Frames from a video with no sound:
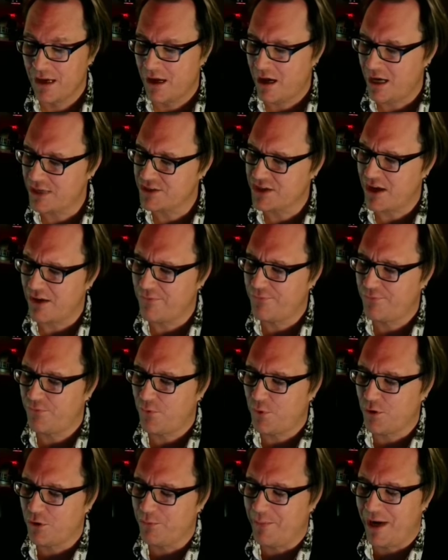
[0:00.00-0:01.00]
I saw
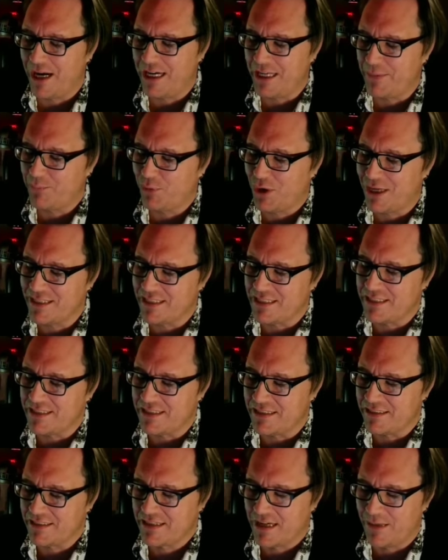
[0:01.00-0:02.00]
four mighty
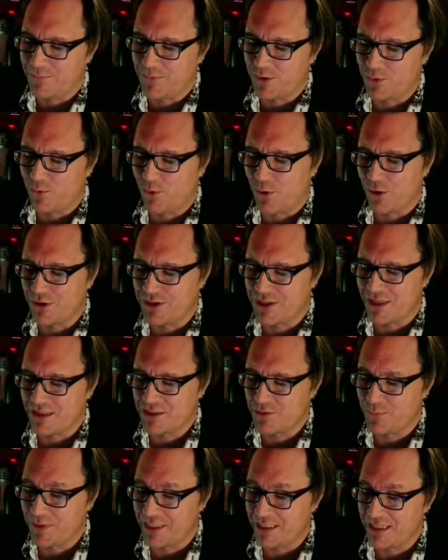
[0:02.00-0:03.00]
presences come towards
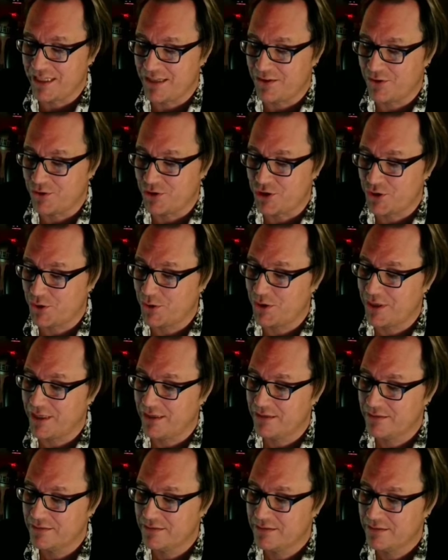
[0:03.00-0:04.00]
us with neither
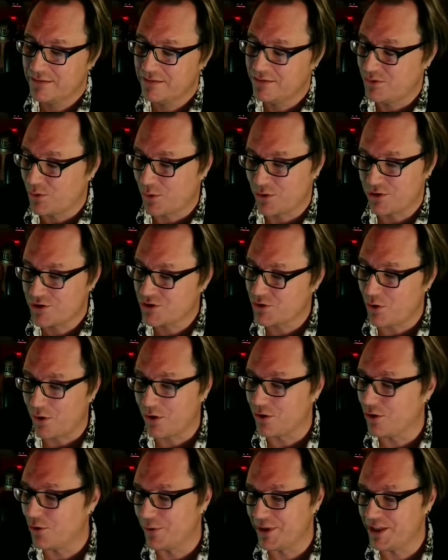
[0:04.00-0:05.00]
joy nor
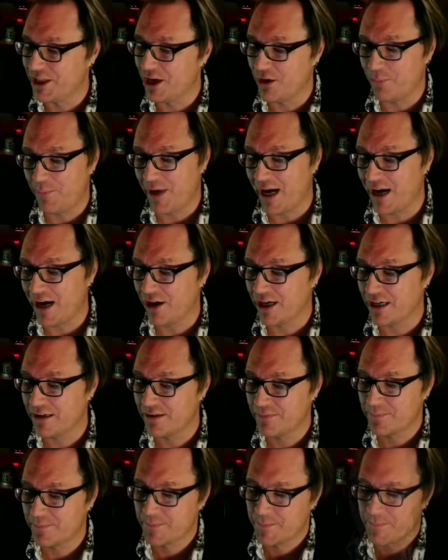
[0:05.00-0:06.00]
sorrow in their bearing.
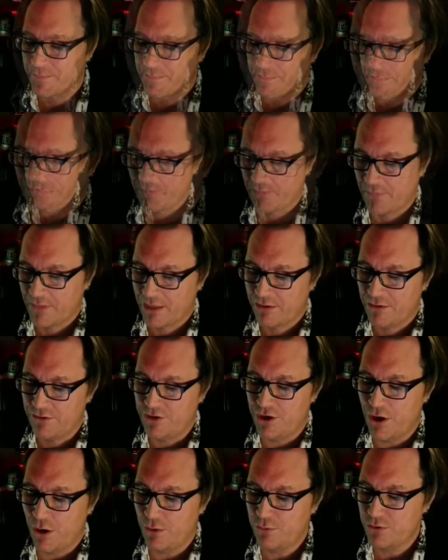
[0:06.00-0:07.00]

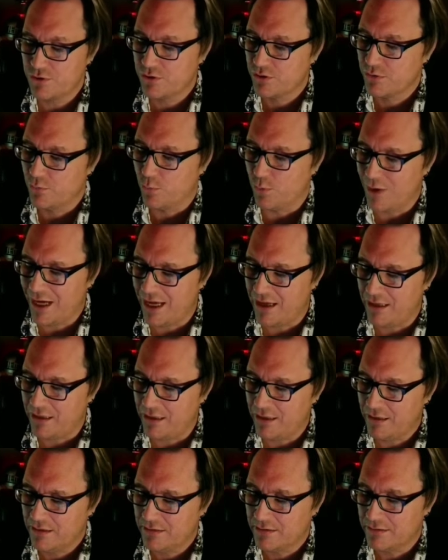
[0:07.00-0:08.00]
Note
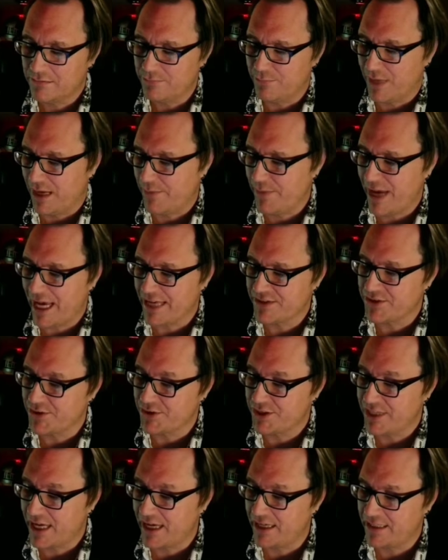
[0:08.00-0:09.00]
well, my master
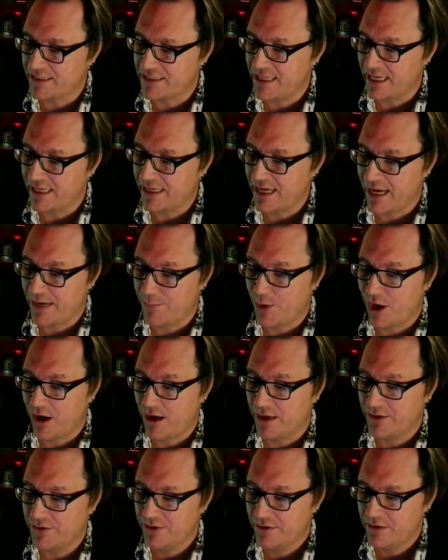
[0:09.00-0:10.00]
said as they came
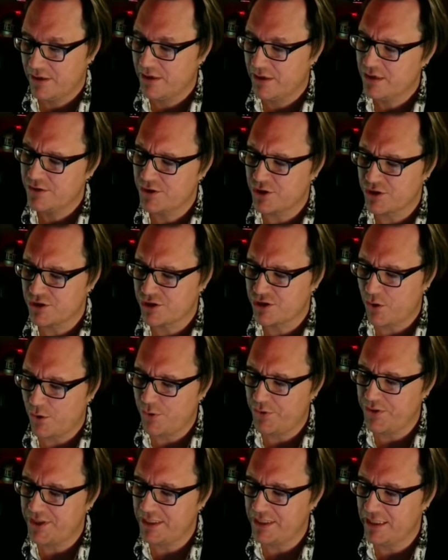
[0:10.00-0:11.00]
on, the
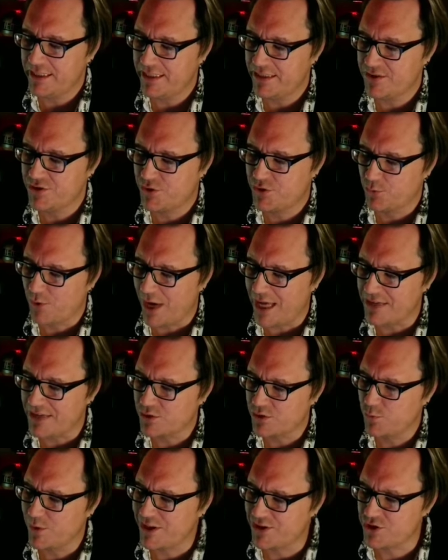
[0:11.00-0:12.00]
soul that leads the
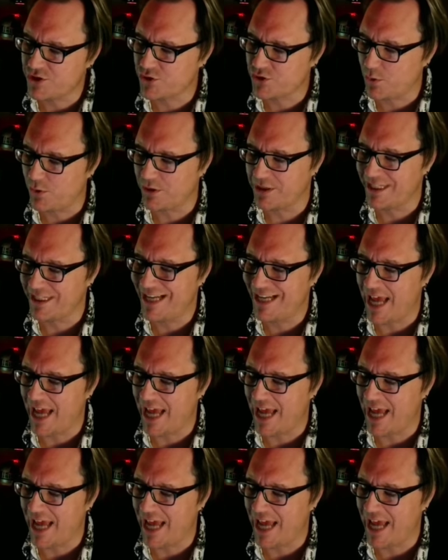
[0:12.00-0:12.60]
rest with sword in